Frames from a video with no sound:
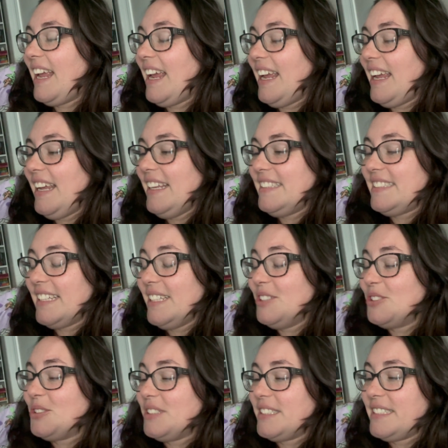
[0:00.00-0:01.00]
It's
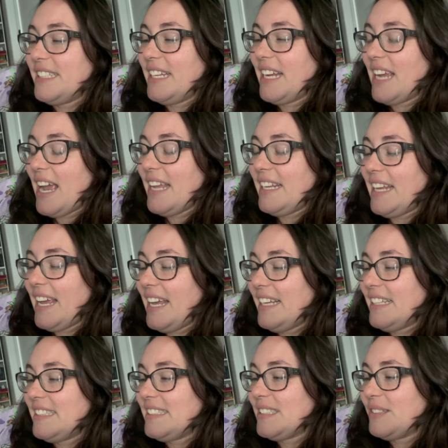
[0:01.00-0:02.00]
interesting, I
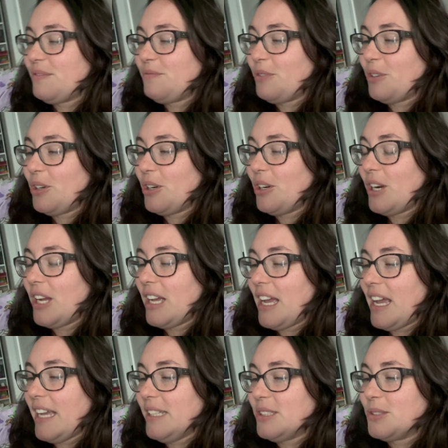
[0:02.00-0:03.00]
guess, for a
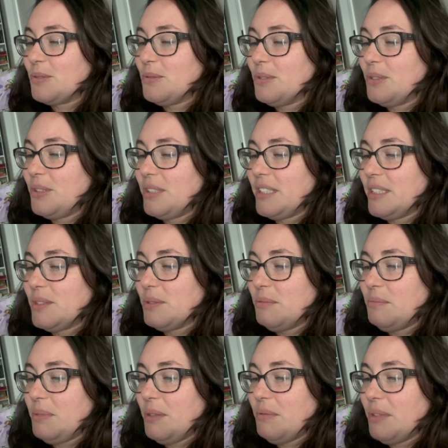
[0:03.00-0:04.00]
high schooler, this
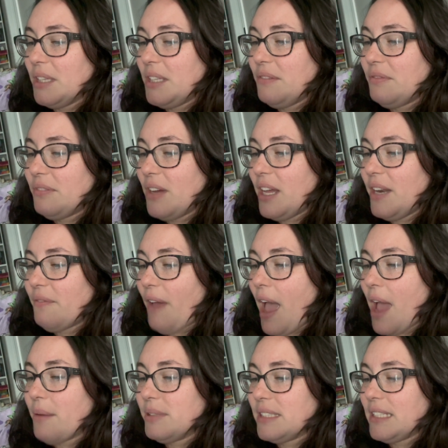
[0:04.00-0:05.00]
would be really fun. If
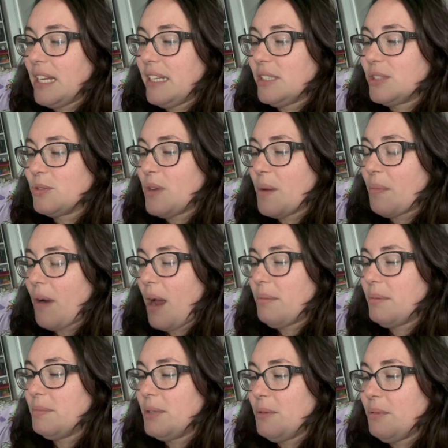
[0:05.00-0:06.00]
I was in high school, I
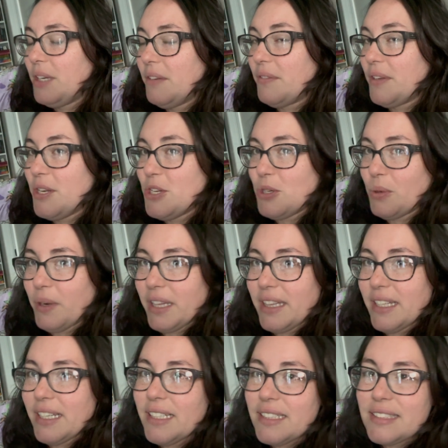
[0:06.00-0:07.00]
probably would have enjoyed
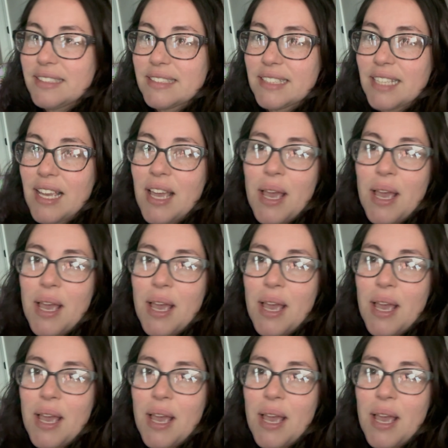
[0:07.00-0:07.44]
this.